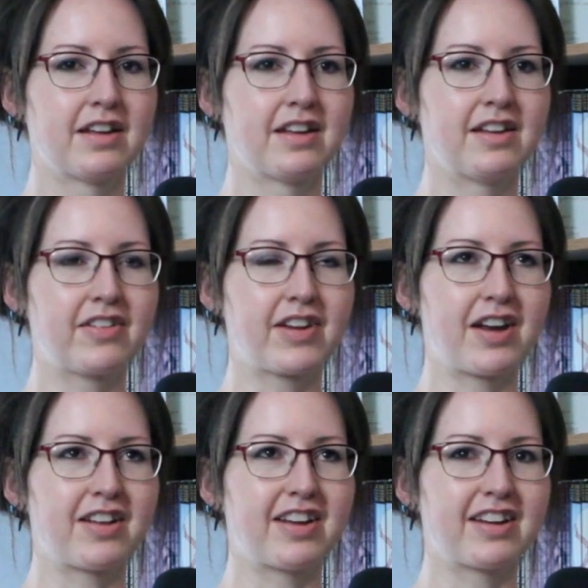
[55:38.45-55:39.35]
It's kind of
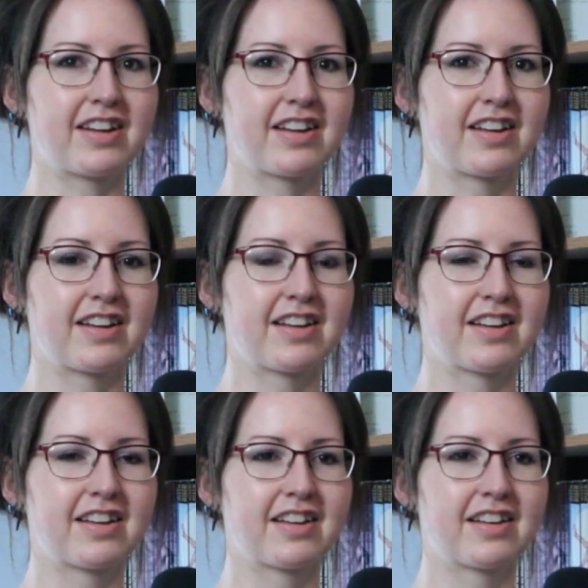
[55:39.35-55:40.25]
like
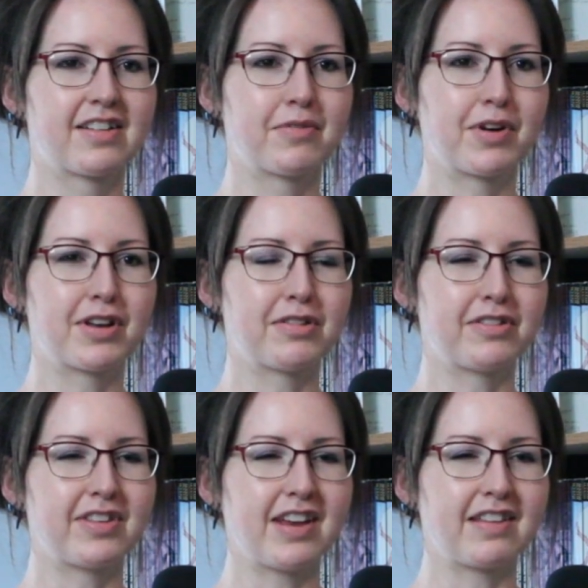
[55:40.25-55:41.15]
one of those
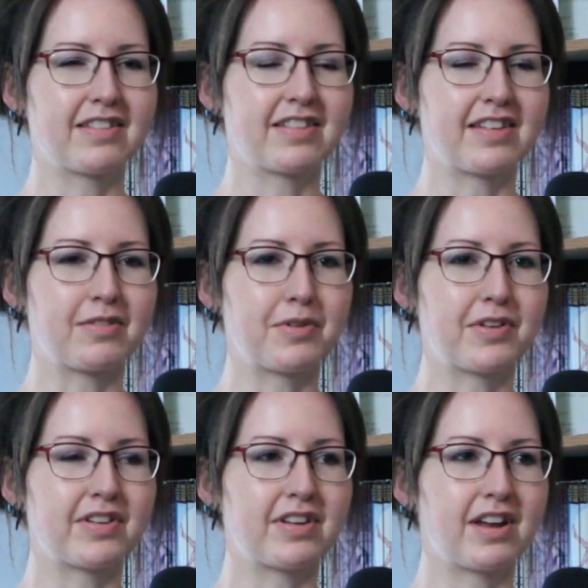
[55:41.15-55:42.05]
things, like once
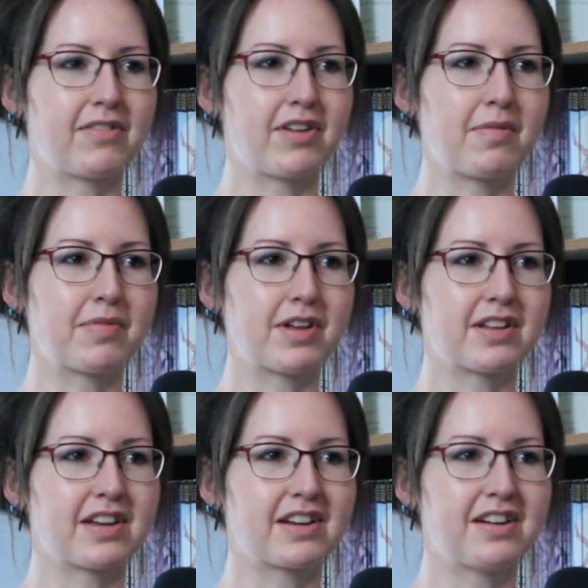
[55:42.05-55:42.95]
in a lifetime thing.
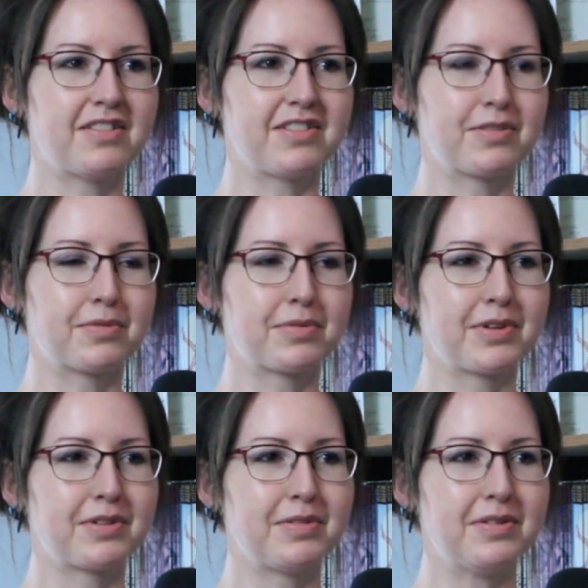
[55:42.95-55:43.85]
Like, oh, this was really
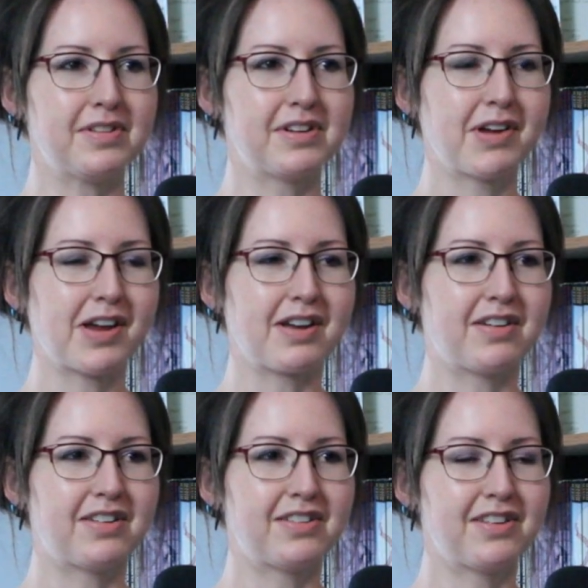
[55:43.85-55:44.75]
cool. Okay,
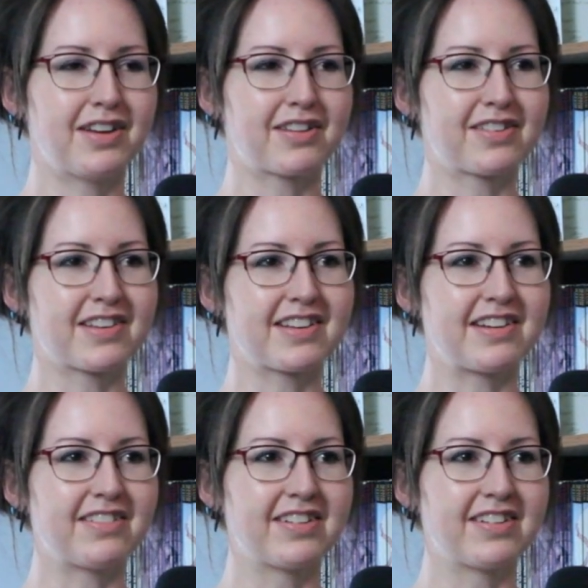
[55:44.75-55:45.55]
on to the next thing now.